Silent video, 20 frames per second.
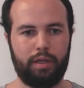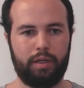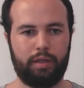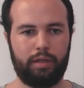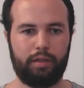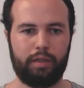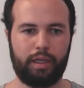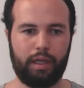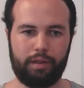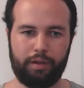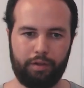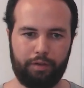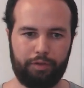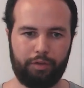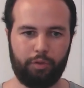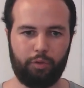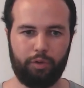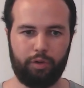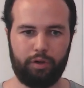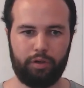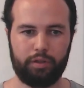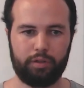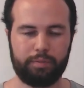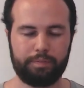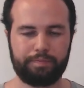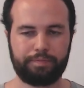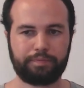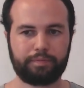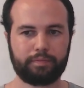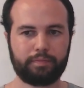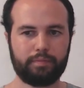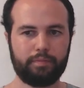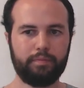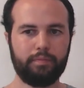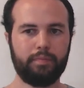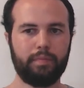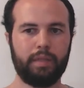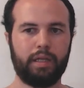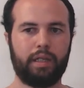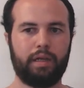the end of the world.
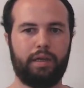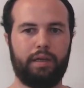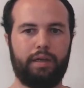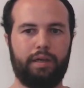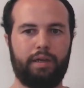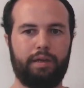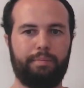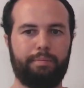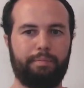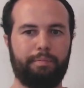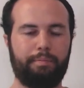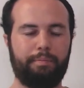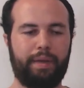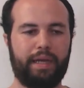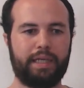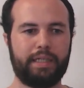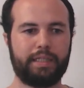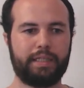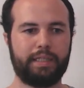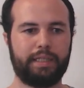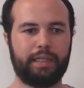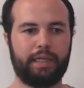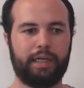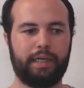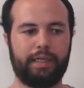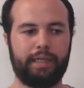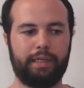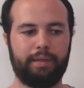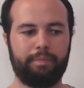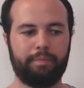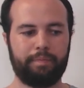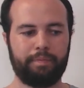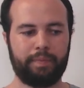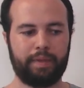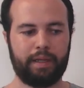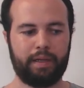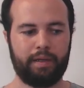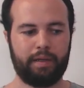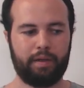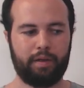Basically,
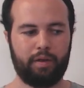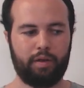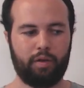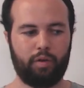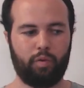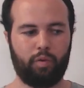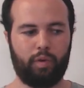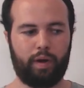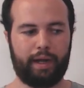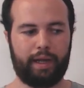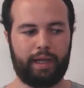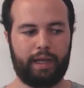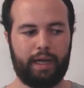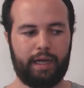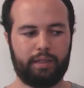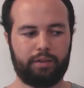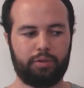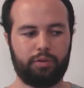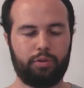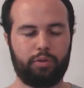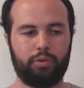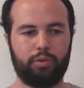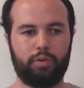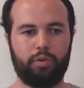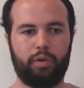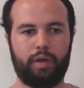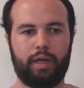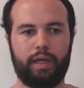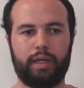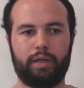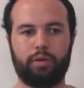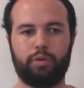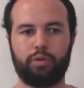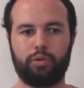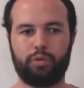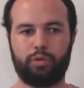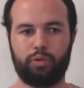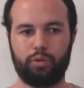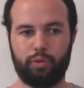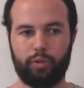what I had to do, and I
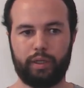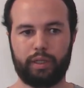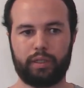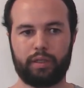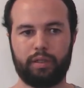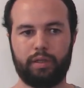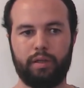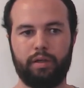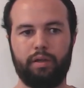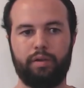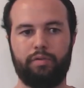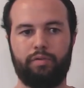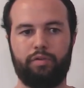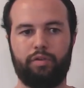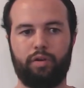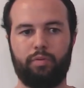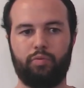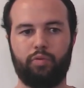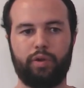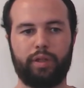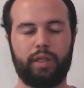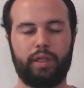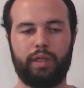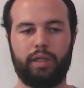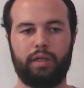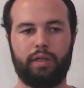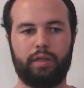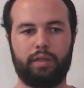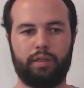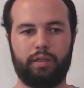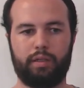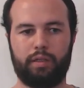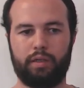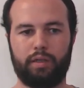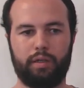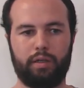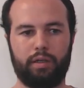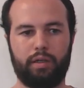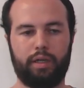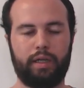could do it from within
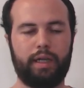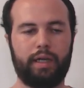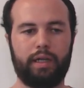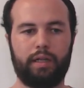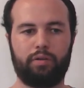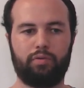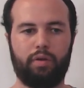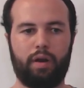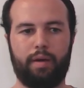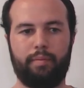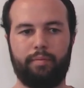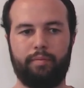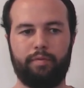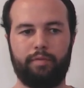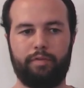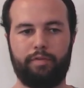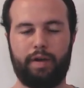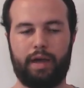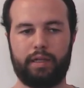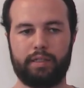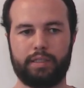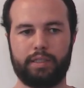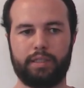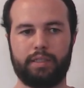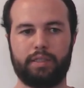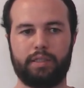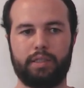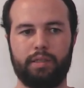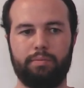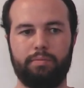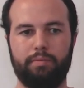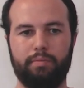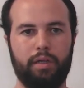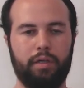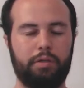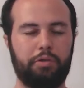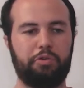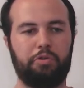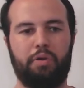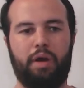the initram file system,
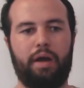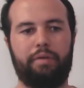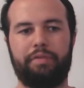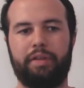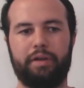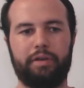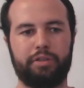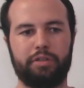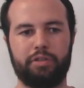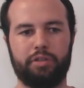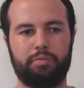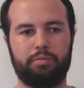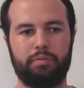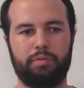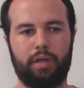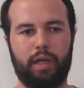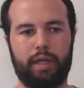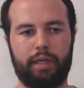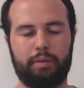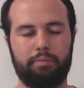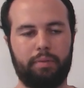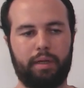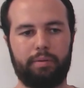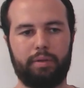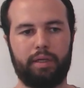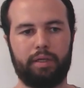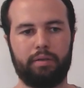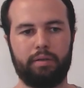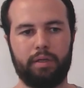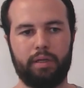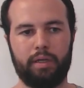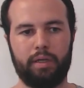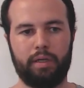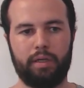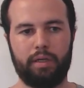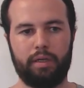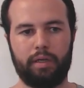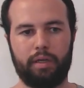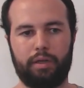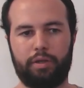you have there some, like, maybe
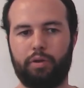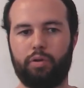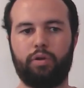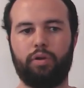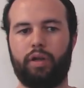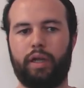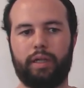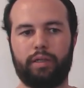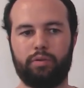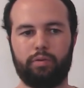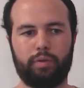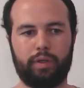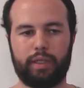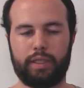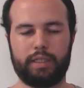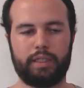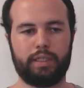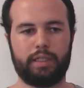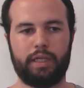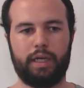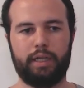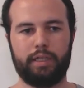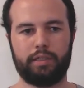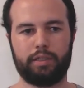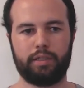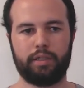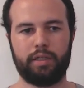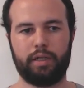you connect with SSH